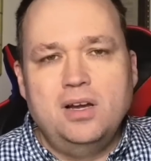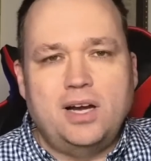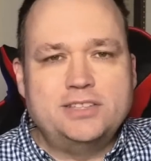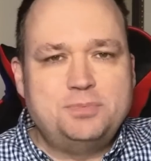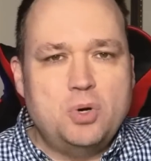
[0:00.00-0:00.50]

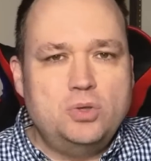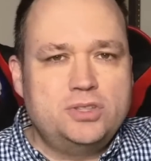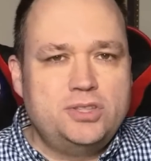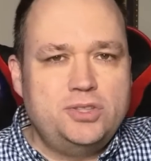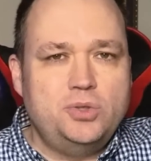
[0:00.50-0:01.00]
I spoke
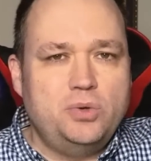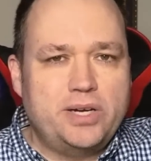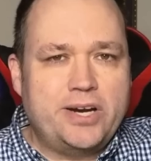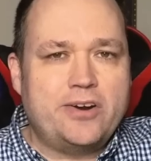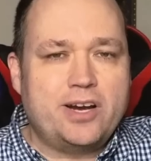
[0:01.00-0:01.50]
to
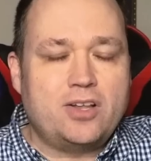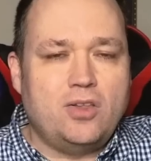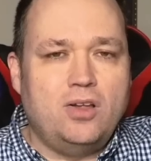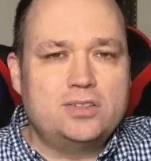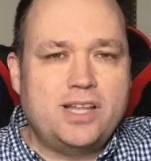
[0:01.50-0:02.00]
Eric
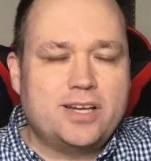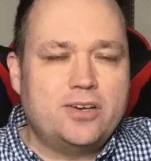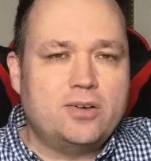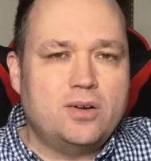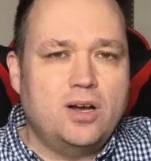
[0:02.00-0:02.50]

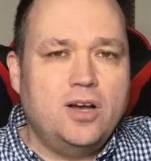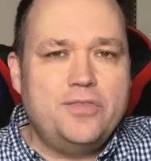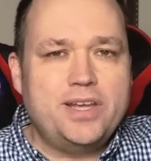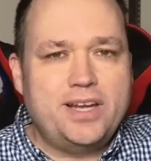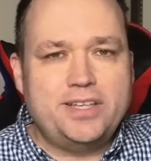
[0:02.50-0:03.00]
Longnecker of
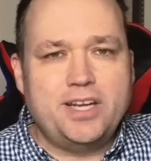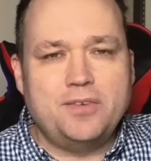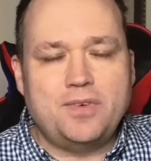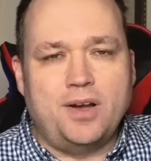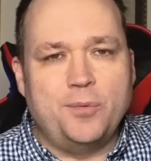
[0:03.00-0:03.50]
the
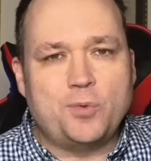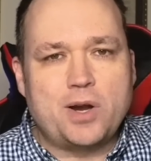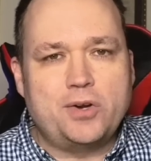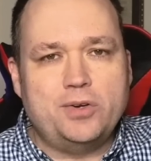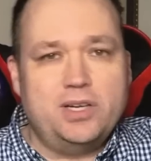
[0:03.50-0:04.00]
ATF on
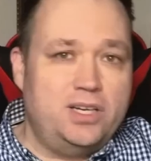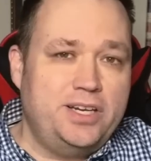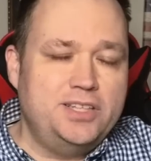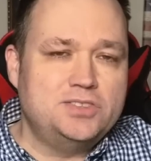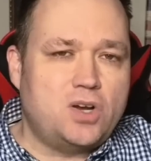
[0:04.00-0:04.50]
record, and
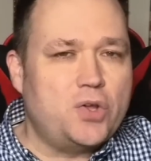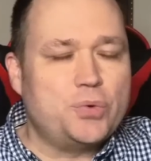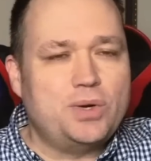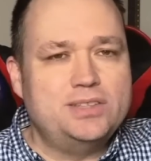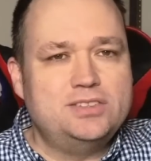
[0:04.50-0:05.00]
he is
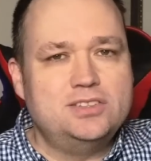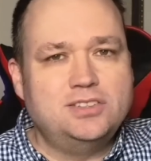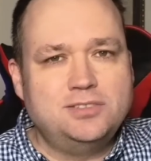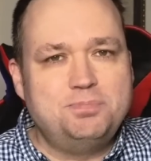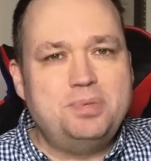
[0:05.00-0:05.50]
authorized to
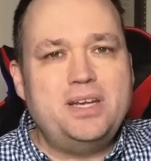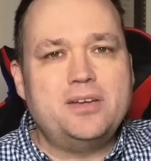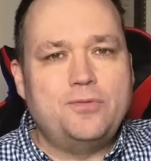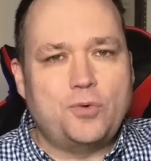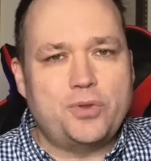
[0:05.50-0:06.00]
speak
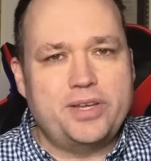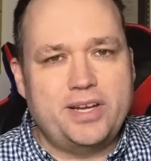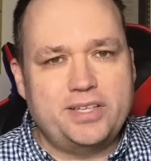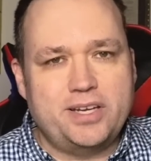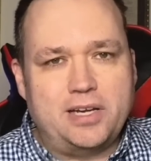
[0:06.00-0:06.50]
for
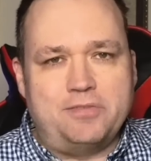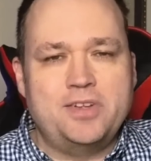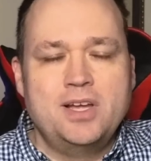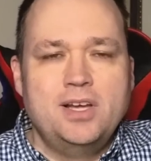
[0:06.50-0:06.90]
the ATF.